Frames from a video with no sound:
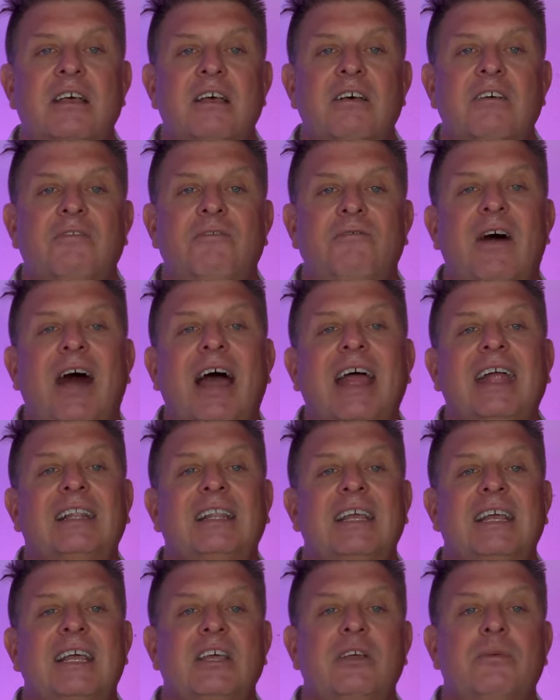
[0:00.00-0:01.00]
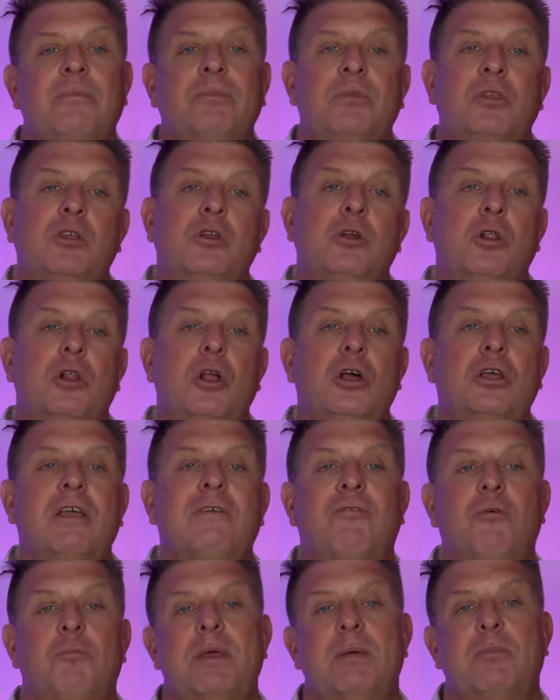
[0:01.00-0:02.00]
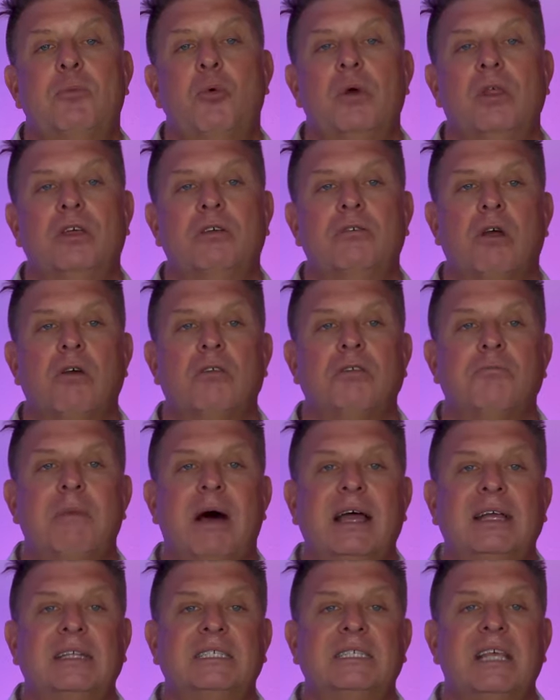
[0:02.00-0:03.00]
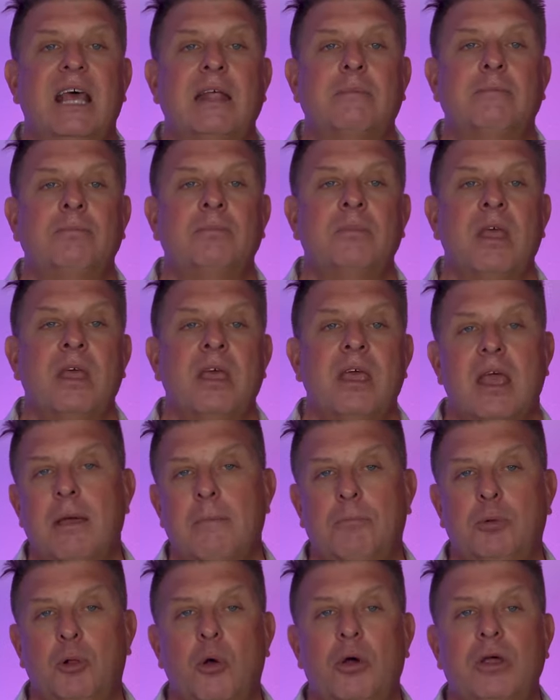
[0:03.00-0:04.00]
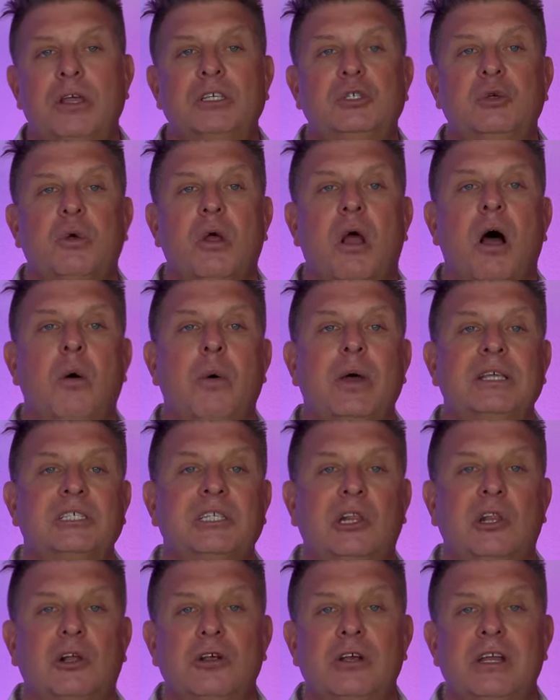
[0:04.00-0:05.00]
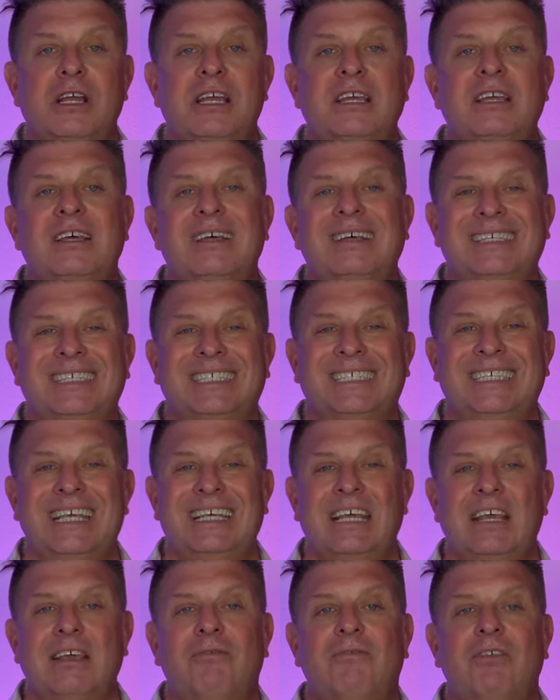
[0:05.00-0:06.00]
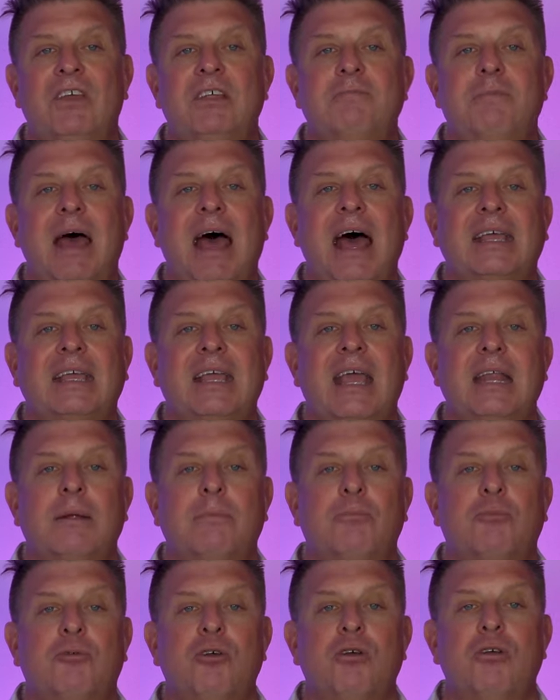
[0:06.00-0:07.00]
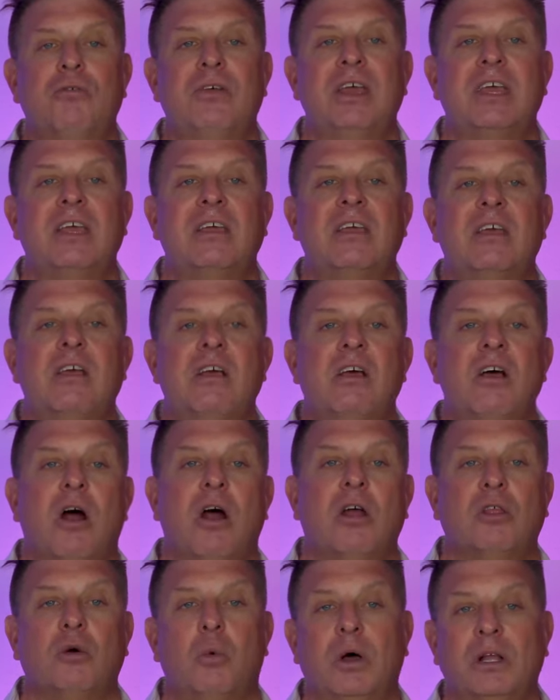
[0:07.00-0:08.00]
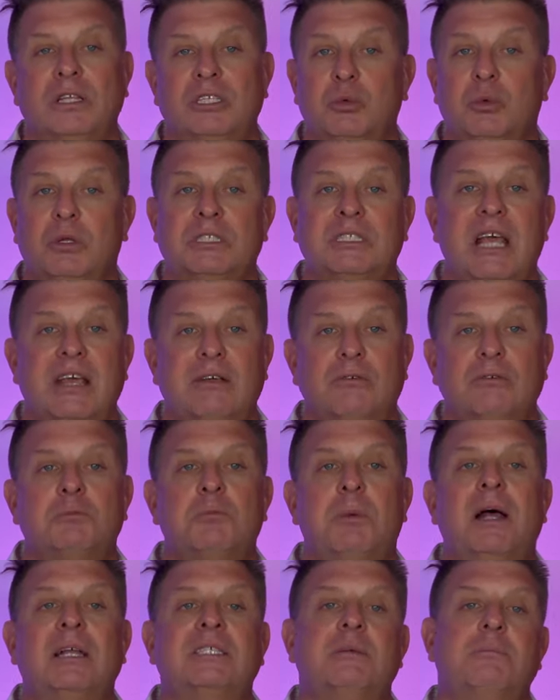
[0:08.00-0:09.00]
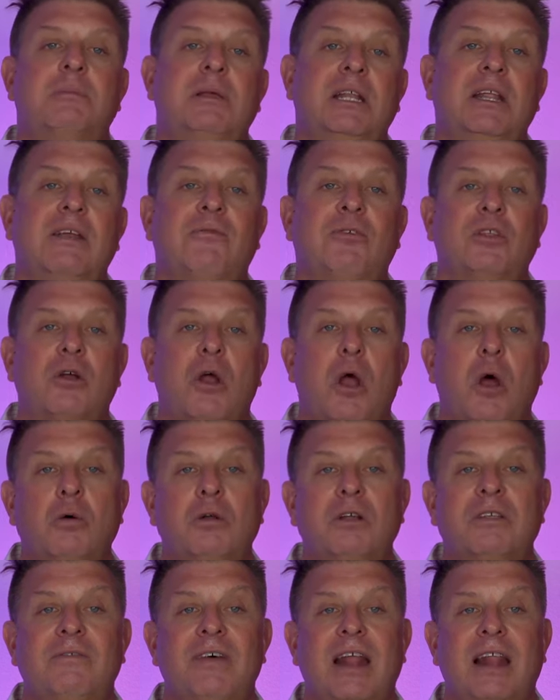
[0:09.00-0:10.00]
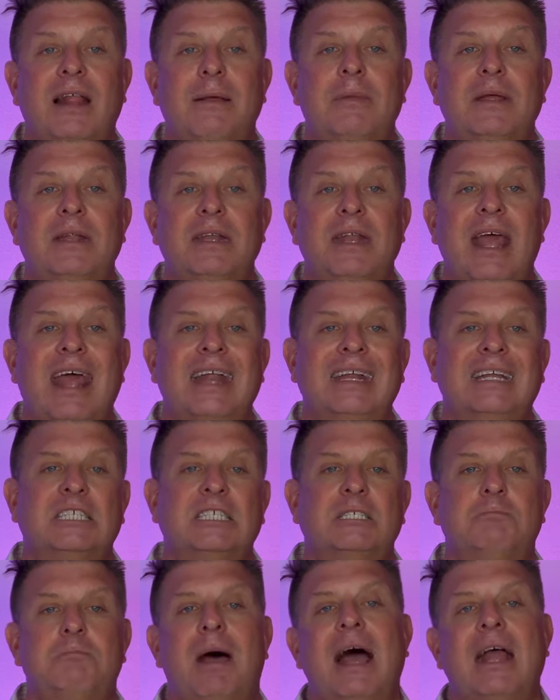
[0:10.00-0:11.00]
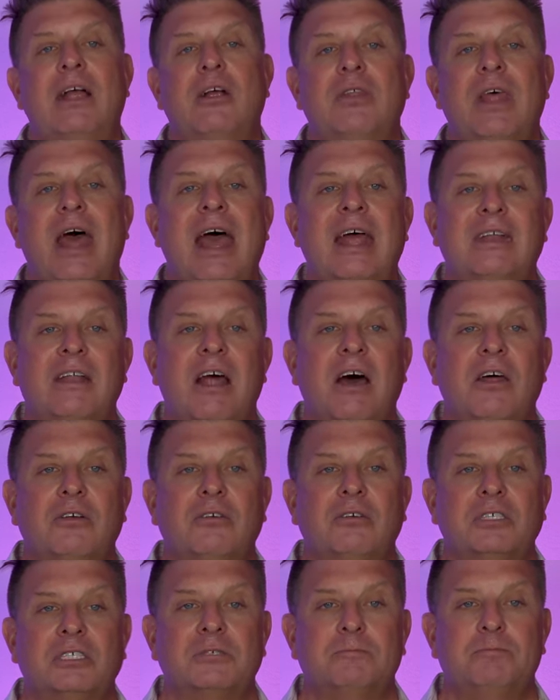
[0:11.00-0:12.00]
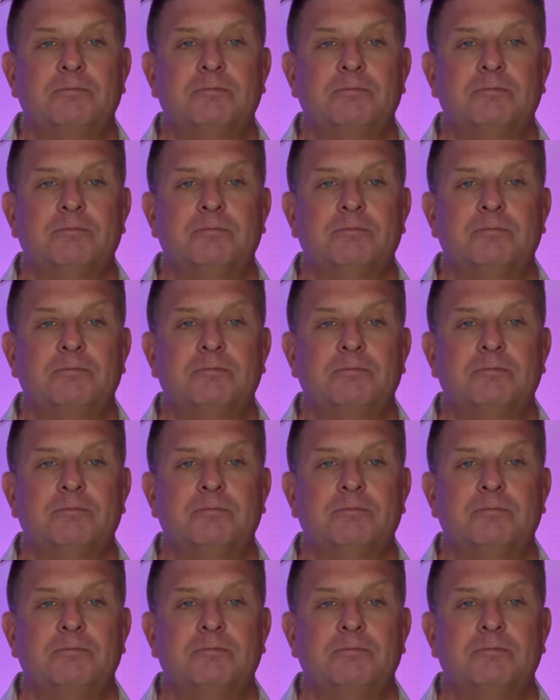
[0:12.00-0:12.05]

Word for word: Finally, you're looking for people with a growth mindset. Employees who are always learning, seeking feedback, and improving are the ones who will take responsibility for their own development and inspire that in others.